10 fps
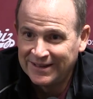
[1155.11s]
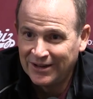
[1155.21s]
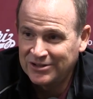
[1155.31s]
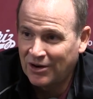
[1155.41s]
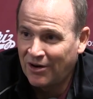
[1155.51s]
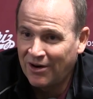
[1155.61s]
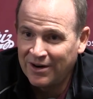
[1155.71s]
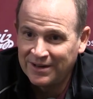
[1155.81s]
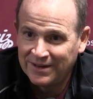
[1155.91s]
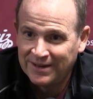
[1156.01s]
You know, that's
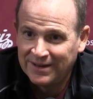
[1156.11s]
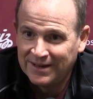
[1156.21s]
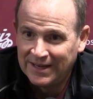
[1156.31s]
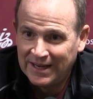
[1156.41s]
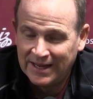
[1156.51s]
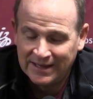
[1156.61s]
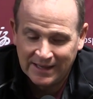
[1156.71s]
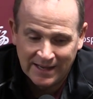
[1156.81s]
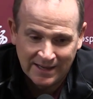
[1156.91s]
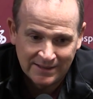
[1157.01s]
hard.
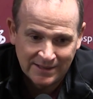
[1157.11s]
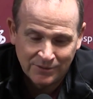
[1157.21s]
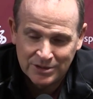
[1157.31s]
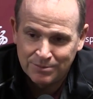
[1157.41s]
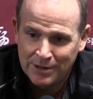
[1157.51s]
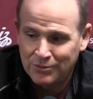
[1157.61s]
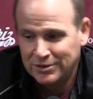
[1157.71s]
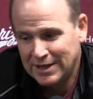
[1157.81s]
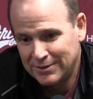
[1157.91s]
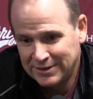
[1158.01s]
And we spend more
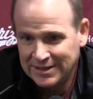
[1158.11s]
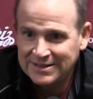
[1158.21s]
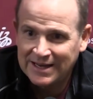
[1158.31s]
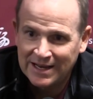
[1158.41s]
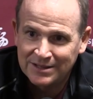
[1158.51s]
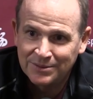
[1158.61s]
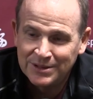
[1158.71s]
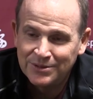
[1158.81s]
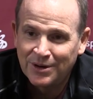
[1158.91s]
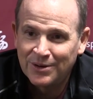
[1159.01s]
time with these guys than we
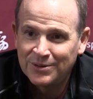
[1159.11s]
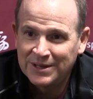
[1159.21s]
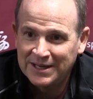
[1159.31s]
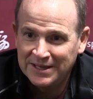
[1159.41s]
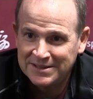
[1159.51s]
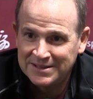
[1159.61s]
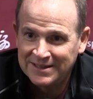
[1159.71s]
do our own kids,